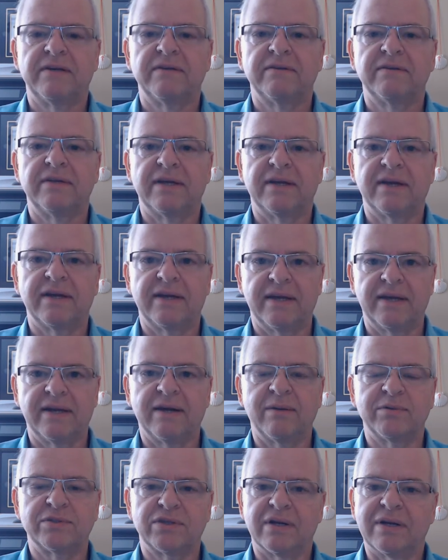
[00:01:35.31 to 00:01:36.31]
that again, I
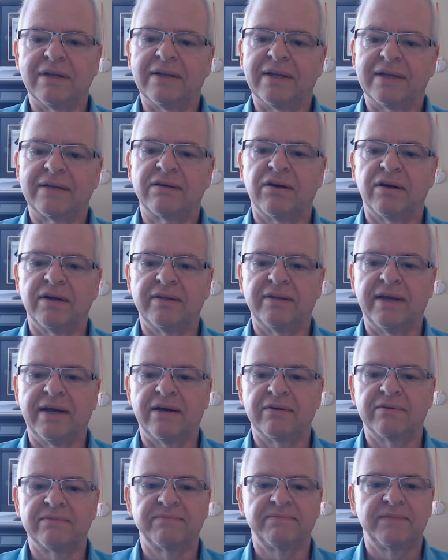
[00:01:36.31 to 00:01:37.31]
was going to let God
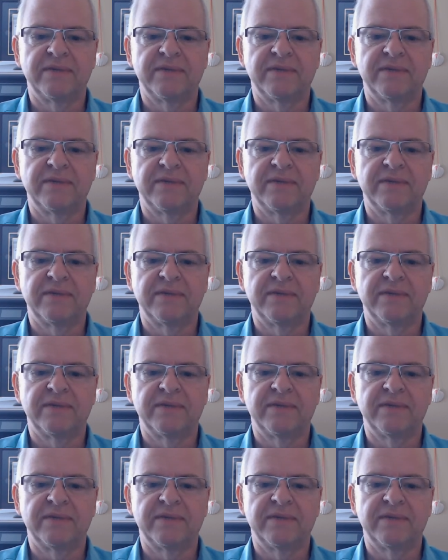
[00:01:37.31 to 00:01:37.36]
down.